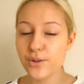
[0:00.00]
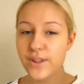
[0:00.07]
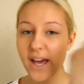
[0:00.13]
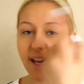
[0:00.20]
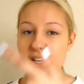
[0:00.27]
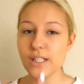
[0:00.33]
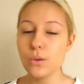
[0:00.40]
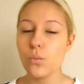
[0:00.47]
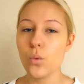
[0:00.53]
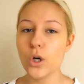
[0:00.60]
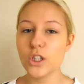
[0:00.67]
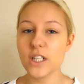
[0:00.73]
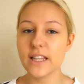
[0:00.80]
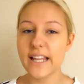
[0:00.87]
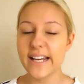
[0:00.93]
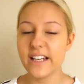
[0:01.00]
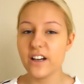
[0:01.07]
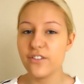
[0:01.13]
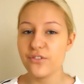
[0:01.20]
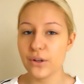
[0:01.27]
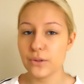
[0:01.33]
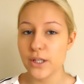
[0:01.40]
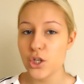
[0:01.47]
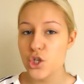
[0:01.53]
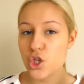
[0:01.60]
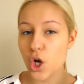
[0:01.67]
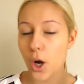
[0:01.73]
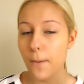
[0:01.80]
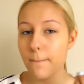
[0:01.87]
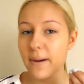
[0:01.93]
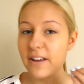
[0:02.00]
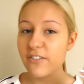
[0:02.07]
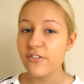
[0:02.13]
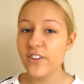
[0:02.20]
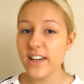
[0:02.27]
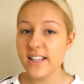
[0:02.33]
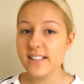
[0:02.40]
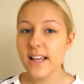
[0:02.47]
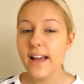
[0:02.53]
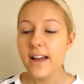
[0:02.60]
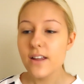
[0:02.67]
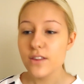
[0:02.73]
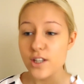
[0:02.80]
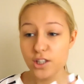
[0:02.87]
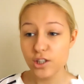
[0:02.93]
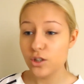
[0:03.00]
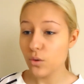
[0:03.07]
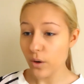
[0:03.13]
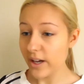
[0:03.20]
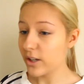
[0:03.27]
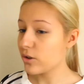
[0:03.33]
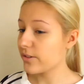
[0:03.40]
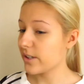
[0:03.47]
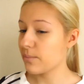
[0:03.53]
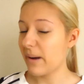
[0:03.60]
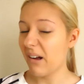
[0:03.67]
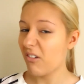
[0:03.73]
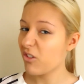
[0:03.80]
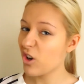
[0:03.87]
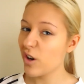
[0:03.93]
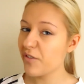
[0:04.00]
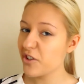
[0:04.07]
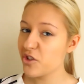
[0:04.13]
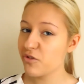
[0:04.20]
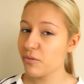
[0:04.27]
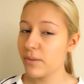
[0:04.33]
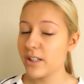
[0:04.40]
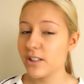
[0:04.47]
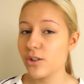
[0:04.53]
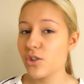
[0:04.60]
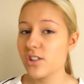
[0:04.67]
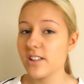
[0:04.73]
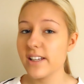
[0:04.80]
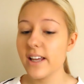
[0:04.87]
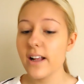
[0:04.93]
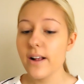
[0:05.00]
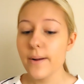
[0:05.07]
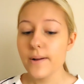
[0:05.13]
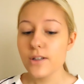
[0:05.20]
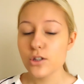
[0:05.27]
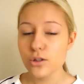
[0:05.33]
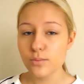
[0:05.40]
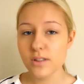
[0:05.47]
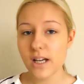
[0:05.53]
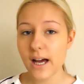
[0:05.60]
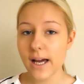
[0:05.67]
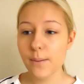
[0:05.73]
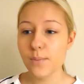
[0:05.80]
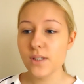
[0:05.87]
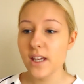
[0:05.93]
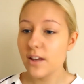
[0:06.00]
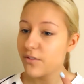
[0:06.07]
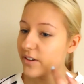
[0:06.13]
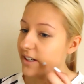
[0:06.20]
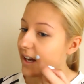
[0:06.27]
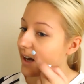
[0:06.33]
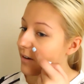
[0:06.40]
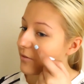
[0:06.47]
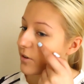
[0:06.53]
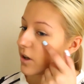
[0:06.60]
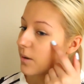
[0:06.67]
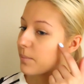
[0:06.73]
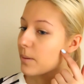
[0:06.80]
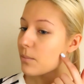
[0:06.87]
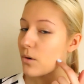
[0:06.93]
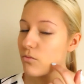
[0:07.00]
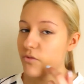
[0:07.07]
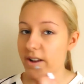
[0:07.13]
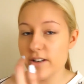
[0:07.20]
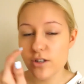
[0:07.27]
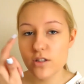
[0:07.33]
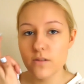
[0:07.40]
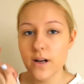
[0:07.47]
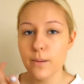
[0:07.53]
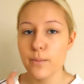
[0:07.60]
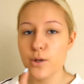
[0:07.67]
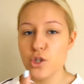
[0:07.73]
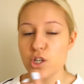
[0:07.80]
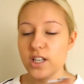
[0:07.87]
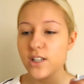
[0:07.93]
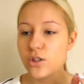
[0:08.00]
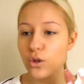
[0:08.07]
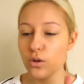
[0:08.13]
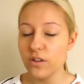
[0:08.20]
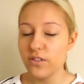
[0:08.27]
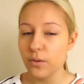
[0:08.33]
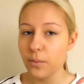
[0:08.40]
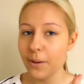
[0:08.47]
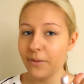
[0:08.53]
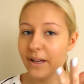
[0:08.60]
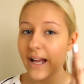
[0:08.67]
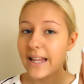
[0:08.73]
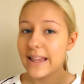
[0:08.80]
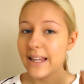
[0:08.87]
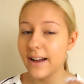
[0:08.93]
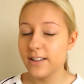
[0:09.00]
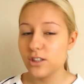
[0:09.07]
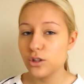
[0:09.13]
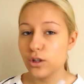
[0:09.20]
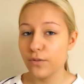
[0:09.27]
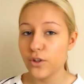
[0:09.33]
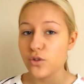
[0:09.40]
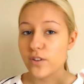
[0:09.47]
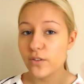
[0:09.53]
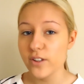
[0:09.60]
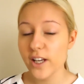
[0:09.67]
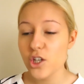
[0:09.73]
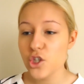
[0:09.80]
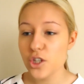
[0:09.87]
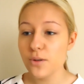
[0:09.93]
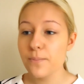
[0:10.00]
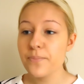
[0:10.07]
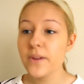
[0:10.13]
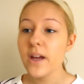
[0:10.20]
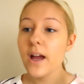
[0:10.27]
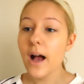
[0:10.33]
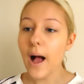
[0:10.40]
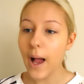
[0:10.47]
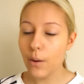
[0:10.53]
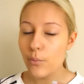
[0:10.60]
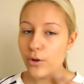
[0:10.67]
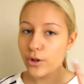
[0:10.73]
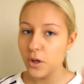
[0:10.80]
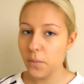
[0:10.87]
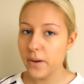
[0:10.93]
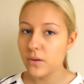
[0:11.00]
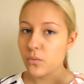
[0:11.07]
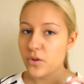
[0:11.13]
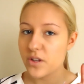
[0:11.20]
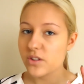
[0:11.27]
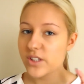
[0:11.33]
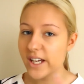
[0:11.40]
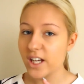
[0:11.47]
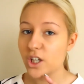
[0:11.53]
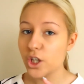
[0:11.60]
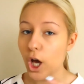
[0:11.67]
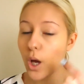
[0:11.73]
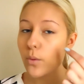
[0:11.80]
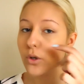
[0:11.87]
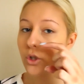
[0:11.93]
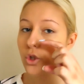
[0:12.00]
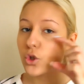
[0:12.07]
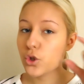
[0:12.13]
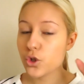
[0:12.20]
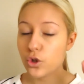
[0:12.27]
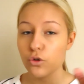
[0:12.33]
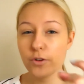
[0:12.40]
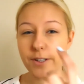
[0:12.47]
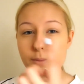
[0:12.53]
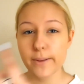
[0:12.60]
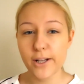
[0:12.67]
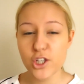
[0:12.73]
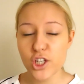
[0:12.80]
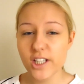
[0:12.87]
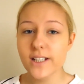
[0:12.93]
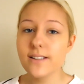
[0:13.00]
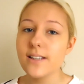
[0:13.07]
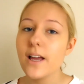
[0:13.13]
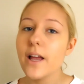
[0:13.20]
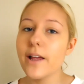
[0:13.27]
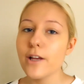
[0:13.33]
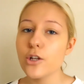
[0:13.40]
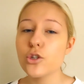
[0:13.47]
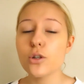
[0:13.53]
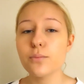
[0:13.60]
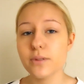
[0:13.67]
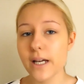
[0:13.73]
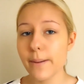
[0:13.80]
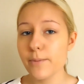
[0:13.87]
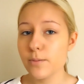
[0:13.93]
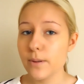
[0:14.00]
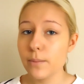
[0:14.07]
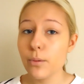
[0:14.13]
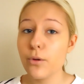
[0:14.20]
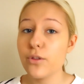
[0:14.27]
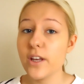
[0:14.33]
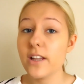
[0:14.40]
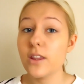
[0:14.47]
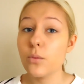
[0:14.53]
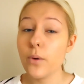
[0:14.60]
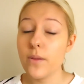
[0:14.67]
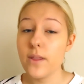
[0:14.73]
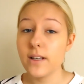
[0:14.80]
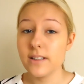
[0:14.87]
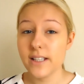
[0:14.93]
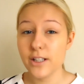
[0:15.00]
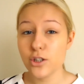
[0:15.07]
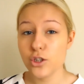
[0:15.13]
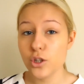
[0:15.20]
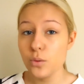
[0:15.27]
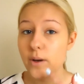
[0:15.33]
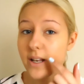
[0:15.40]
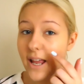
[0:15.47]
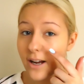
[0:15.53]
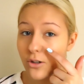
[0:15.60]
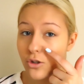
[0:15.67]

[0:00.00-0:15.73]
so there is one layer of foundation on my face. This is quite a good amount of coverage for me usually. Sometimes if I have a bit more redness around my cheeks, or if I'm wearing a lighter coverage foundation, I will go in with a second coat just across my cheeks. Sometimes people think that when they need to do